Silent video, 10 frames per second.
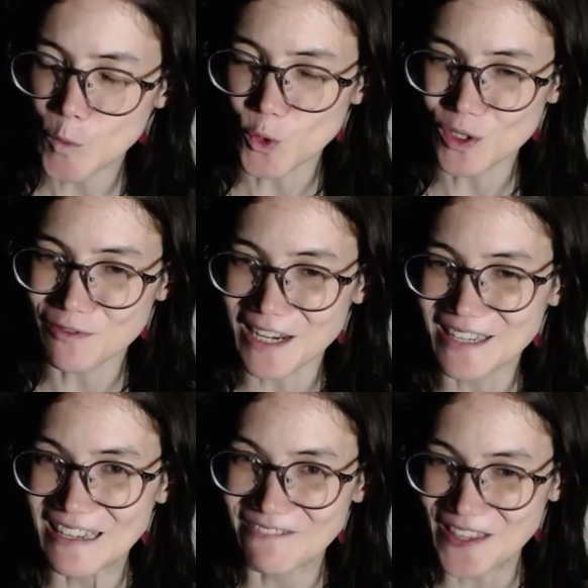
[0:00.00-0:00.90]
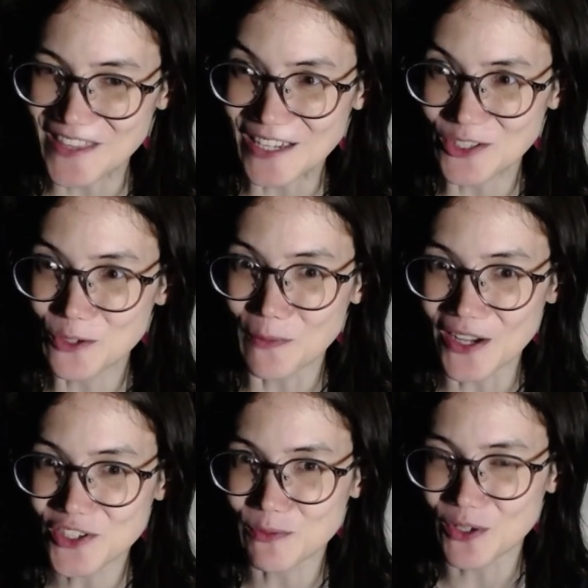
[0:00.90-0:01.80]
Although if I think too
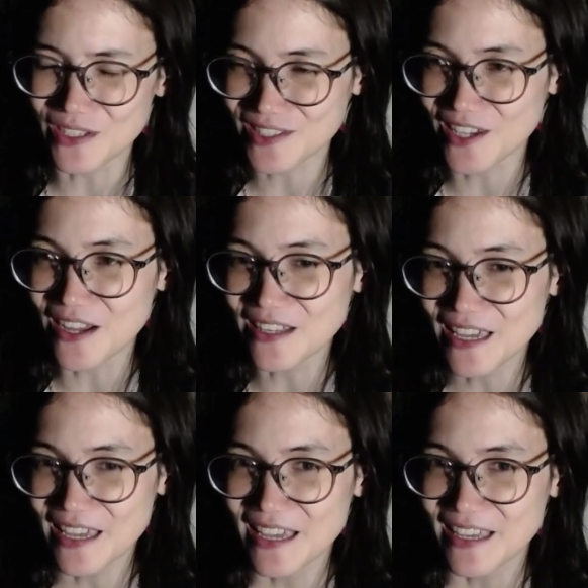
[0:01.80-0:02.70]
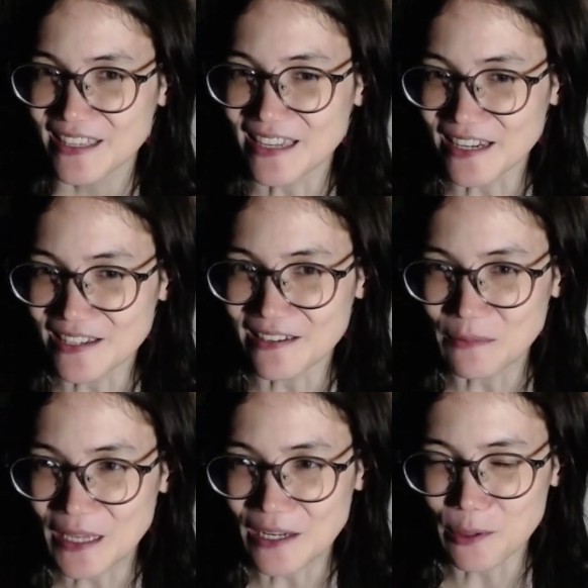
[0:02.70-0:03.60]
much, I'm gonna start getting
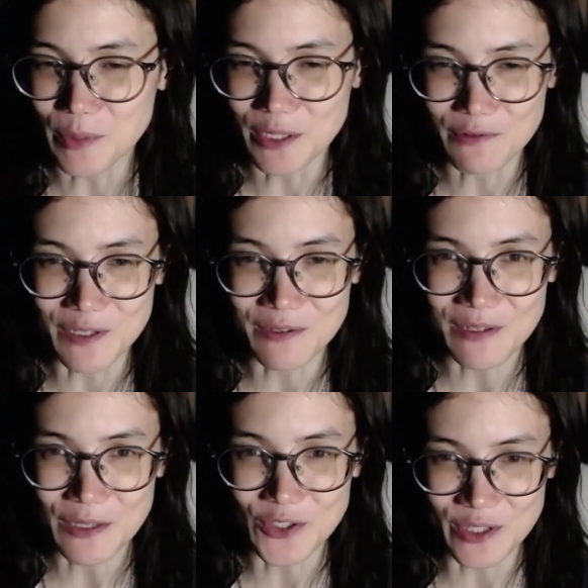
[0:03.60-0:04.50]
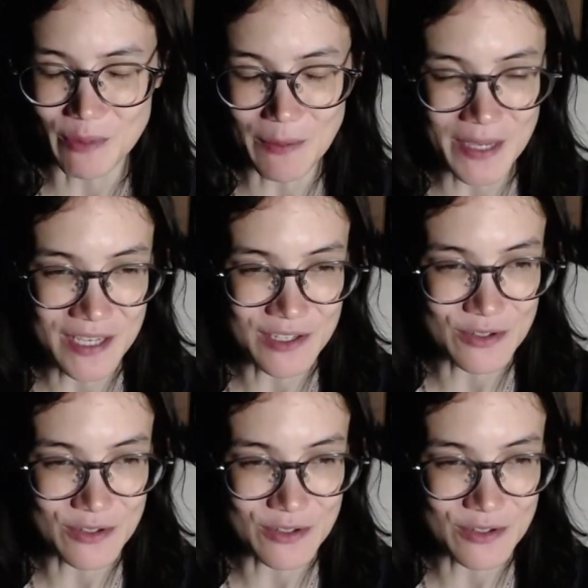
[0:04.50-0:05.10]
a bit of it just about making